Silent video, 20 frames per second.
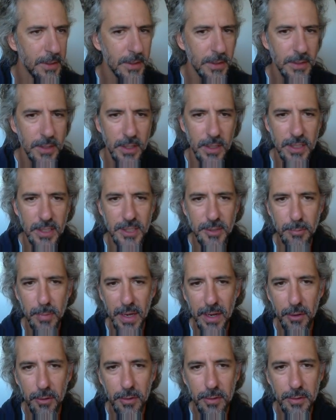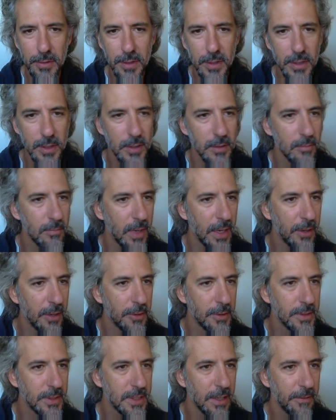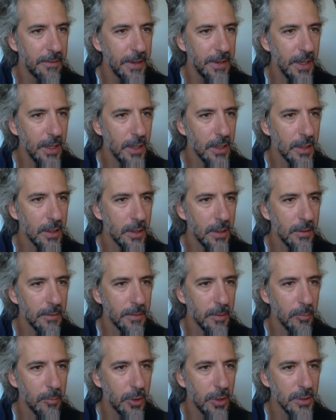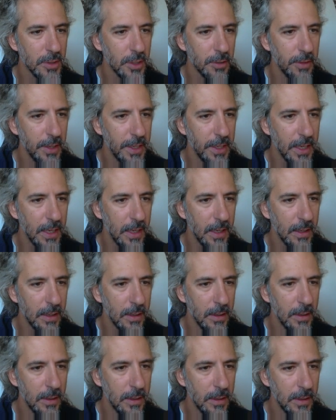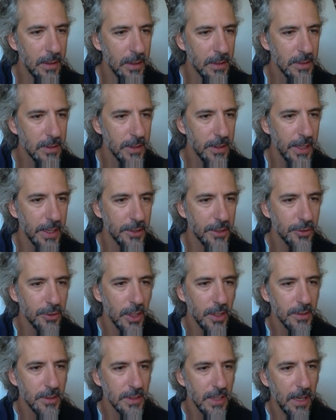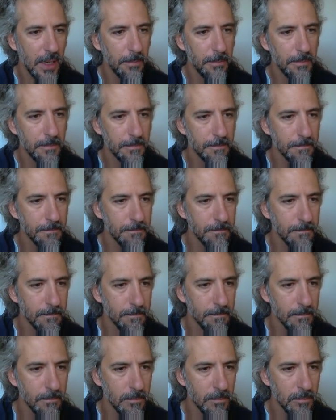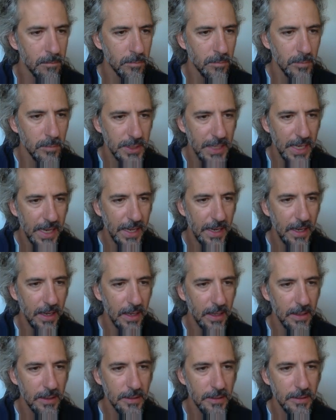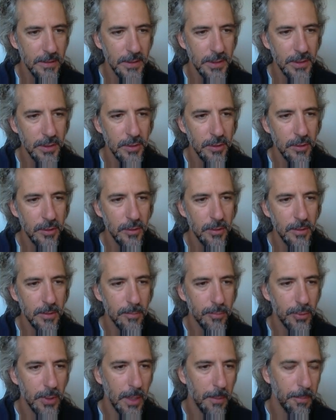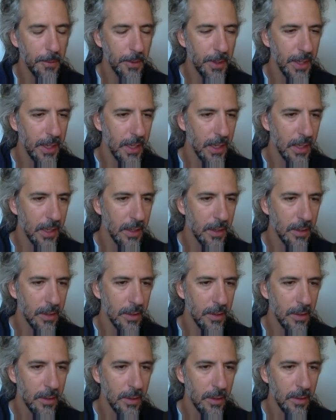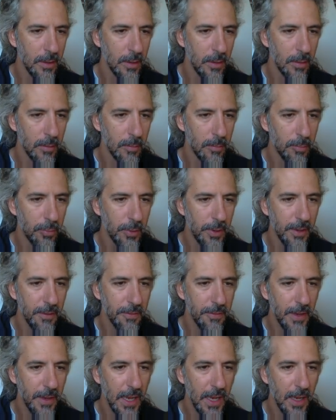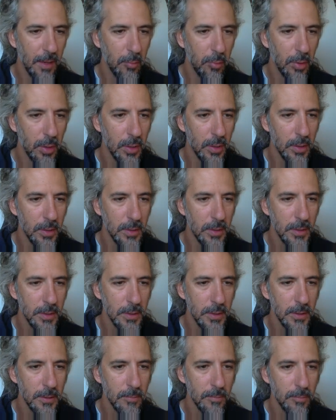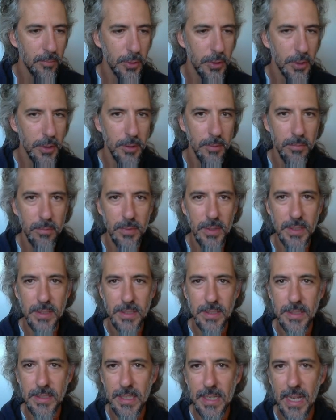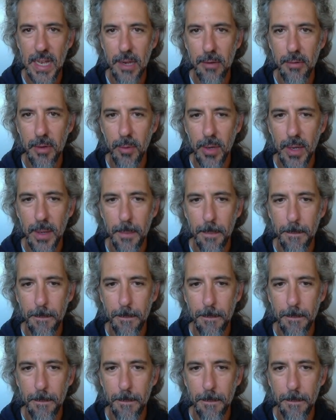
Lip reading: So this is my old stuff here from Costa Rica. Let's look at truck stop, data, property, prefab, boom, this is the guy we want.